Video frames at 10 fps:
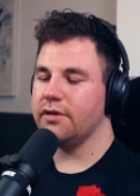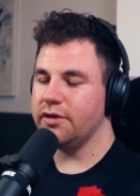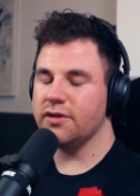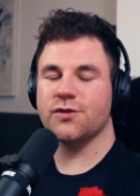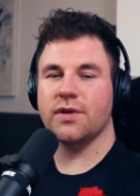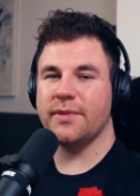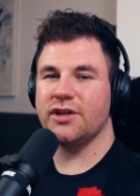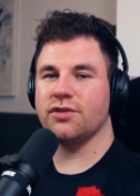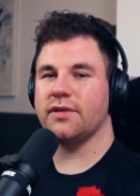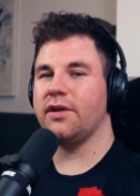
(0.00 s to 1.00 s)
you just want to make
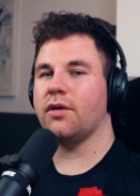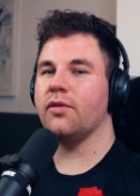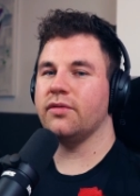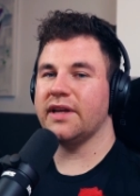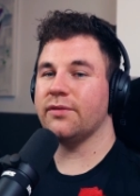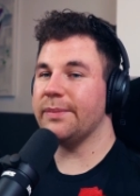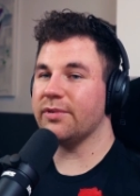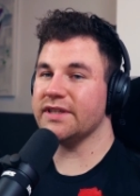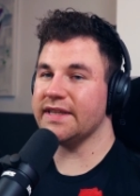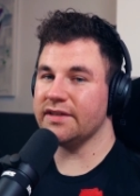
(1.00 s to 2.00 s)
sure that your overlay
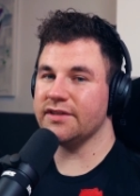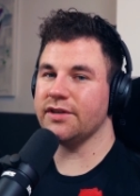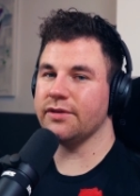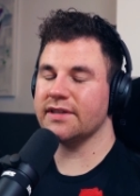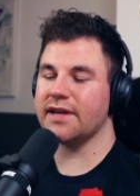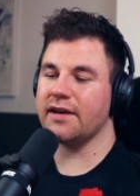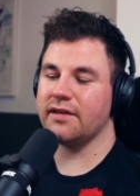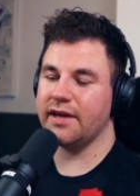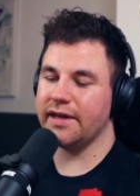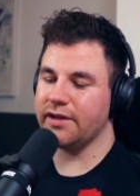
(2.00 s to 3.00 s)
represents you. It's kind of
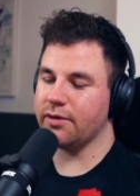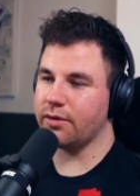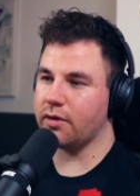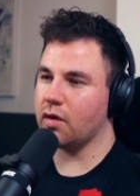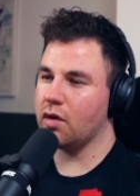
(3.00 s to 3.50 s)
like your